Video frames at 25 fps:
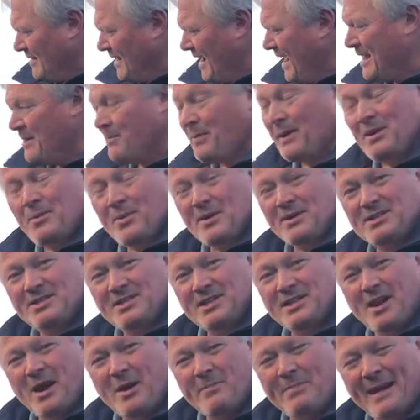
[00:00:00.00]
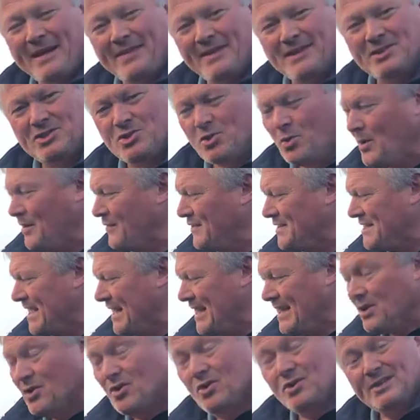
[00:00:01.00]
Anybody wants to know about this tool, if it's
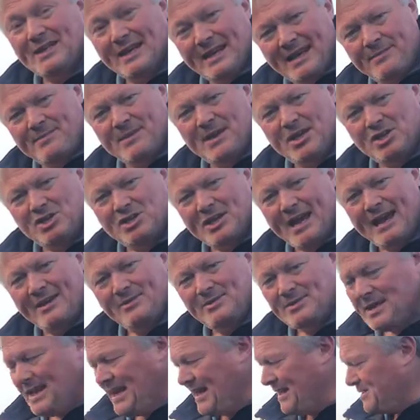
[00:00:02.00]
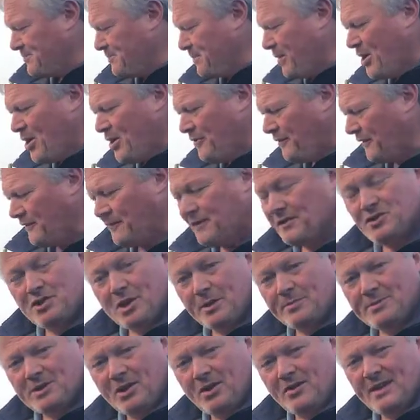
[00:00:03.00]
any good, give me a shout. It's perfect for
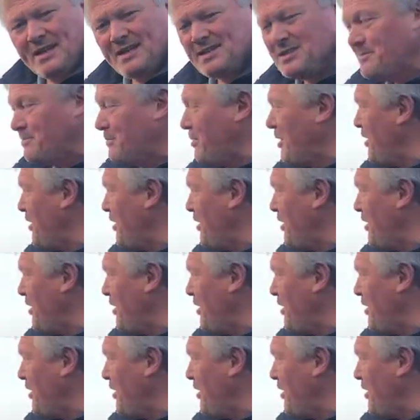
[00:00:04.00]
jobs like this and